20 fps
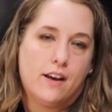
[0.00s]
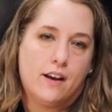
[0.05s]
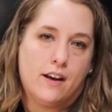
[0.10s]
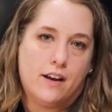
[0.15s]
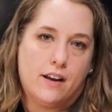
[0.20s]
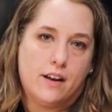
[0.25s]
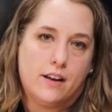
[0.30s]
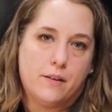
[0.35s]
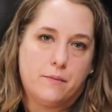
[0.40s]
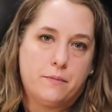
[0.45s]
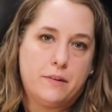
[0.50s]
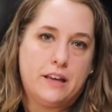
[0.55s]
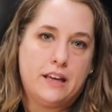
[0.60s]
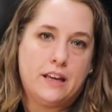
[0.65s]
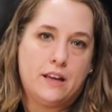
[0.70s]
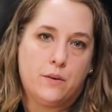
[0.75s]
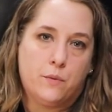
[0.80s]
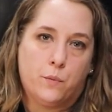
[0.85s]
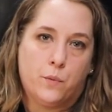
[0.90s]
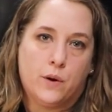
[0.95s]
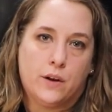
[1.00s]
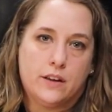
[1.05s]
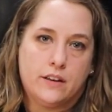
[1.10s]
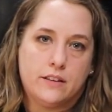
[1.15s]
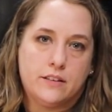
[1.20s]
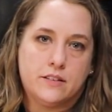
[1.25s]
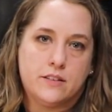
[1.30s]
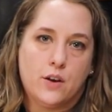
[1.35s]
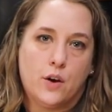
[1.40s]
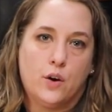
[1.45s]
um, it
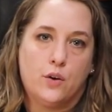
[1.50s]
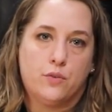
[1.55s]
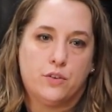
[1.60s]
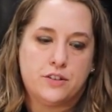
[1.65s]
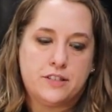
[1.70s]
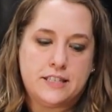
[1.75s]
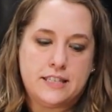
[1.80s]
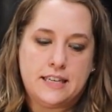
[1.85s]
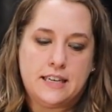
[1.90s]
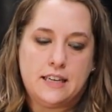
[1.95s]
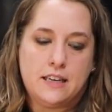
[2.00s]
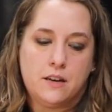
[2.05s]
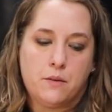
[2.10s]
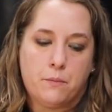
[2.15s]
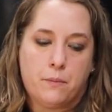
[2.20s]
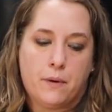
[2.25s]
was overseen